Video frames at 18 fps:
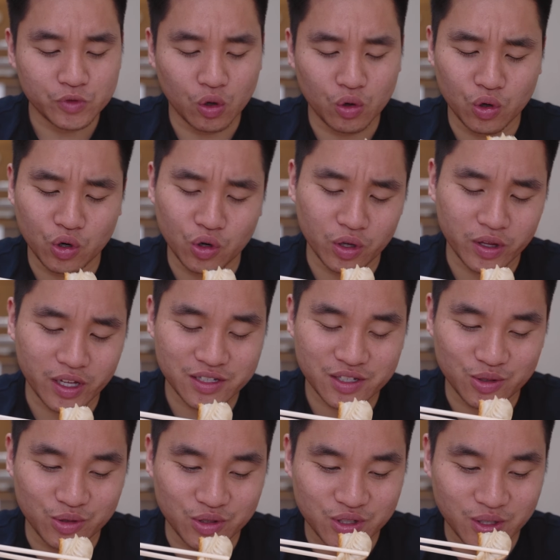Oh, that's
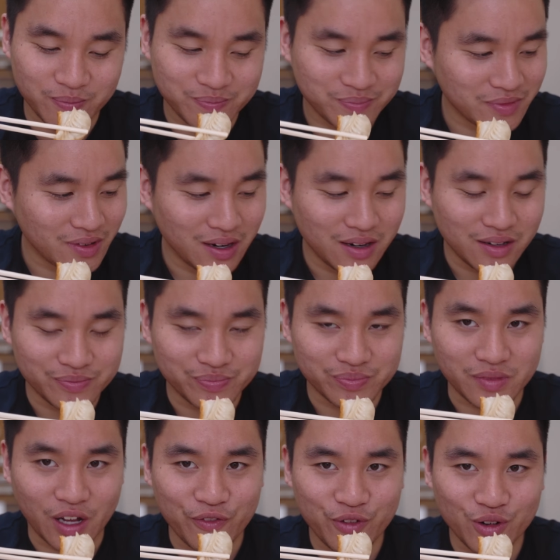good soup.
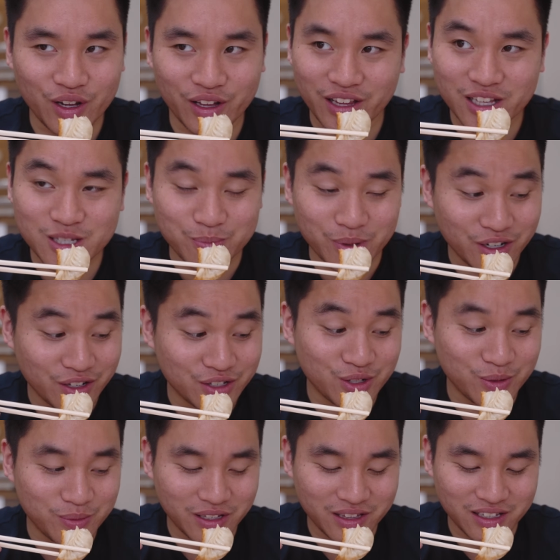I feel like that's better
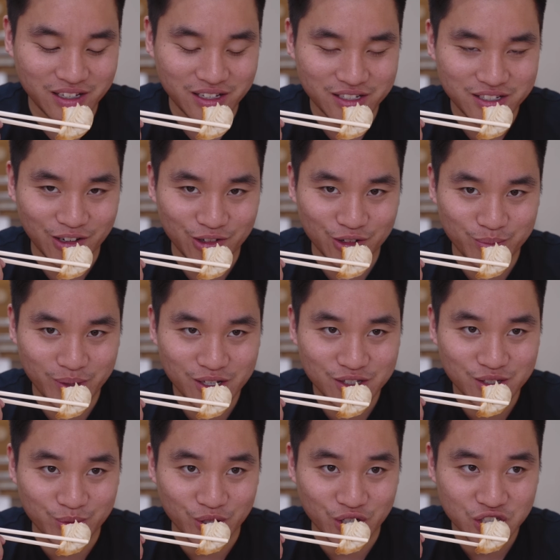soup than the xiao,
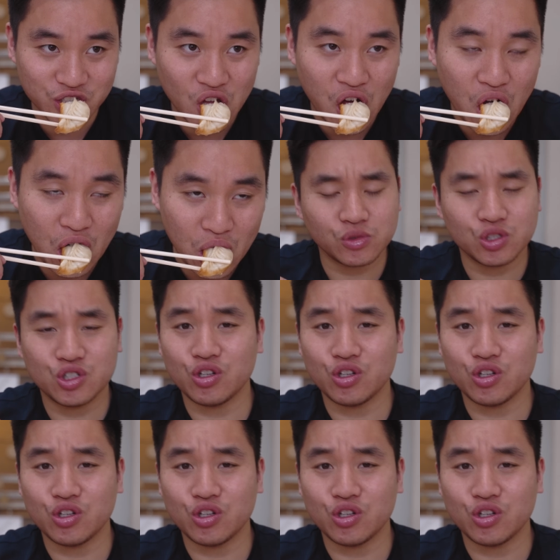to be honest.